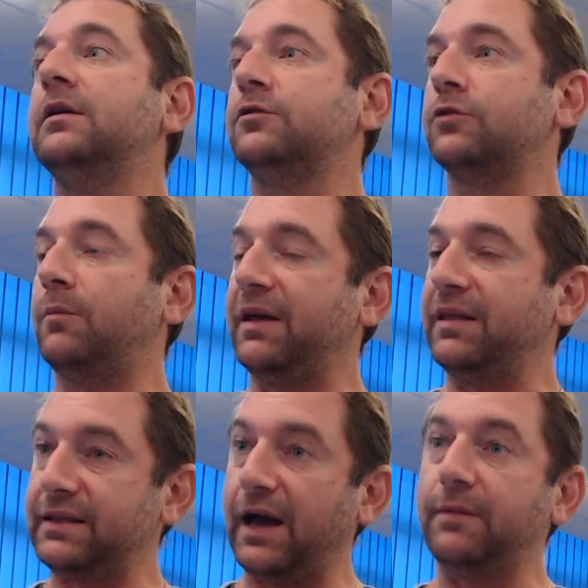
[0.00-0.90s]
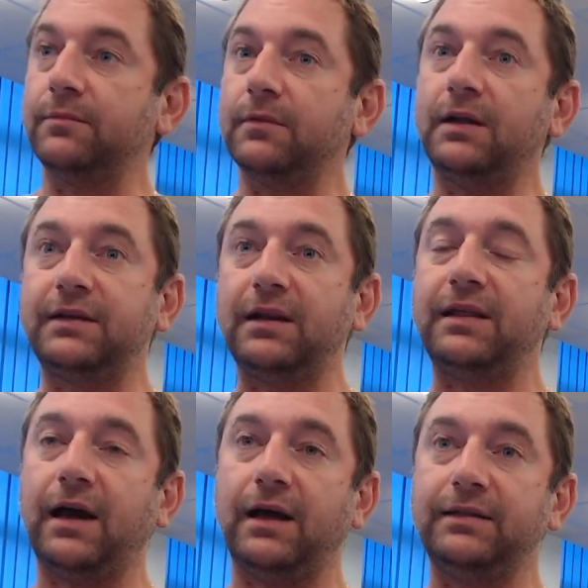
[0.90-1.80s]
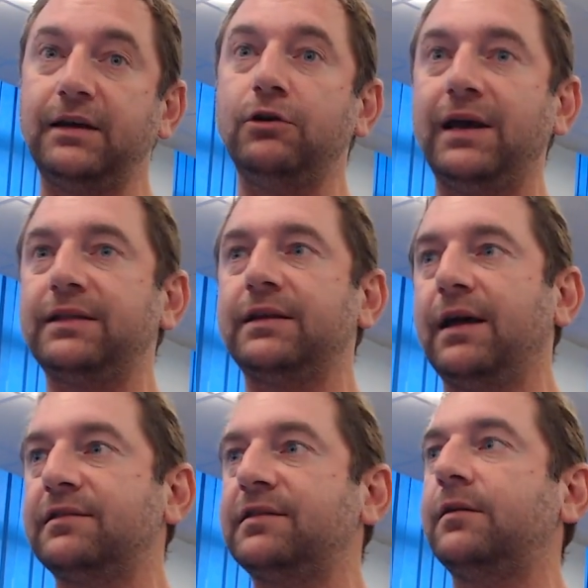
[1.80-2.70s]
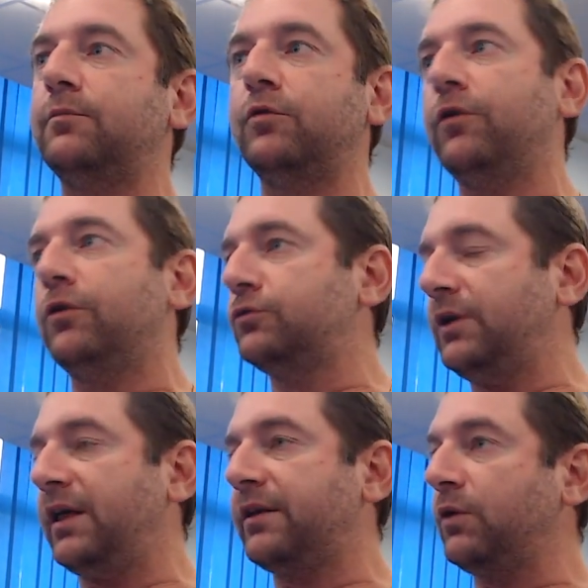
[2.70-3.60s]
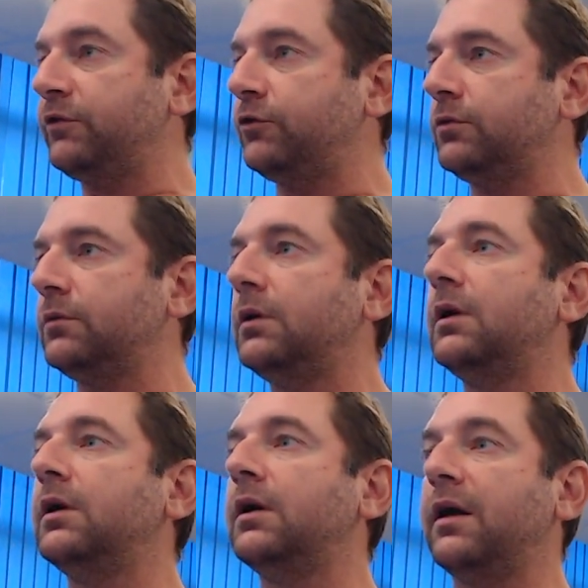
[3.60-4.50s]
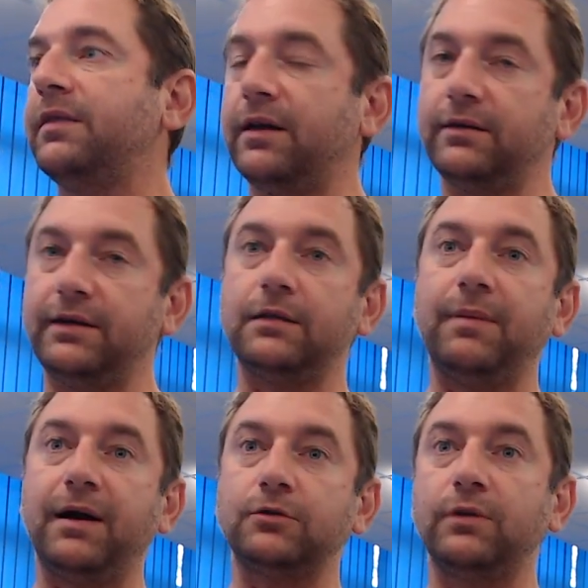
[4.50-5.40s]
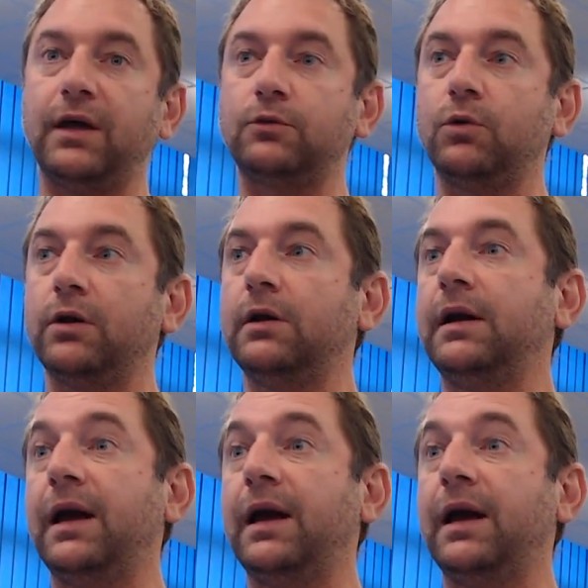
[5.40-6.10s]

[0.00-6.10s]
So by the time, until you get an answer, move on to another question and then get back to that one.